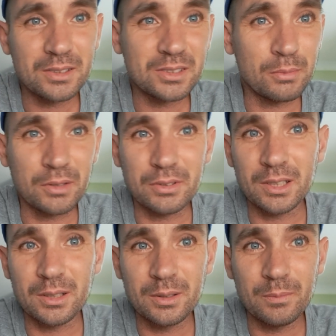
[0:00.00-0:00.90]
and some
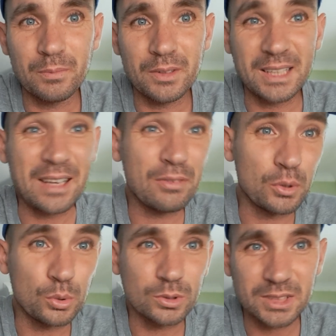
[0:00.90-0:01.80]
other
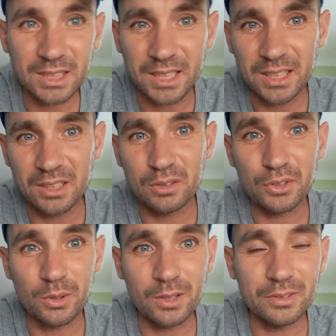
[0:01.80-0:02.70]
David Ornstein and a
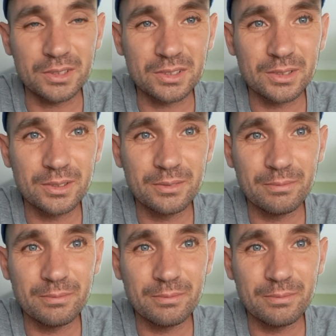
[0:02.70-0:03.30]
few others.